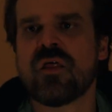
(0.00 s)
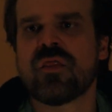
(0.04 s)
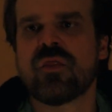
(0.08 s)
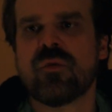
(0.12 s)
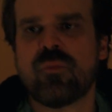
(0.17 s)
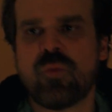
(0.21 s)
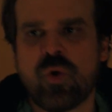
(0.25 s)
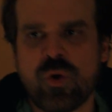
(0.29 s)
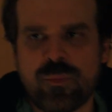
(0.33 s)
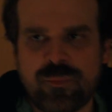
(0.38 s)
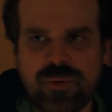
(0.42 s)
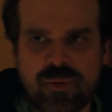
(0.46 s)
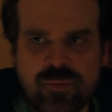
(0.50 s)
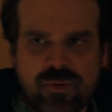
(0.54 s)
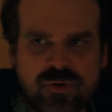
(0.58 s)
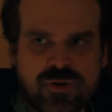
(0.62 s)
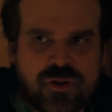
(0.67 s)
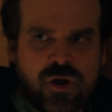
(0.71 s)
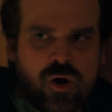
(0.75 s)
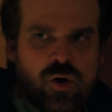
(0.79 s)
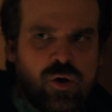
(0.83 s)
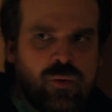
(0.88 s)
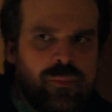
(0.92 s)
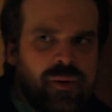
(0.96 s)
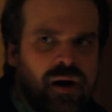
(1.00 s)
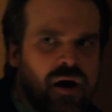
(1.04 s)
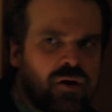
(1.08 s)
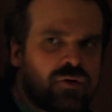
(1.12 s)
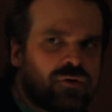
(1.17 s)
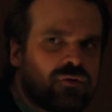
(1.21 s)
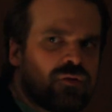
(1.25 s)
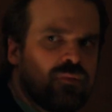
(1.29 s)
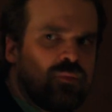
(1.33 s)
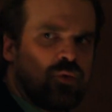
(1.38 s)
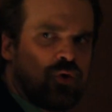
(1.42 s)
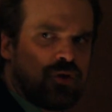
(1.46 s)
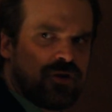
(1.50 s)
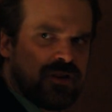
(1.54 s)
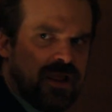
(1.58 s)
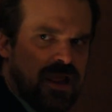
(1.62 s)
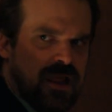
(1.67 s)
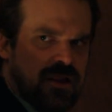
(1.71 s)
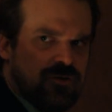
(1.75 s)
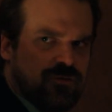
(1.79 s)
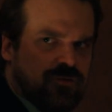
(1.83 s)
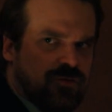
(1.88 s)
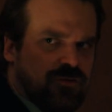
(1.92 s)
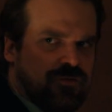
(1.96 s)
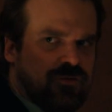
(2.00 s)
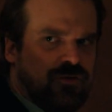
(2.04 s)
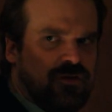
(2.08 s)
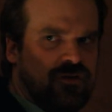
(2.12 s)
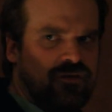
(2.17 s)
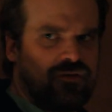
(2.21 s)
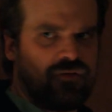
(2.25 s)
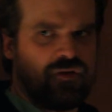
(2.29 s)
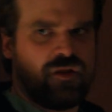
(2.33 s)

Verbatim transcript: The more people know about her, the more danger she's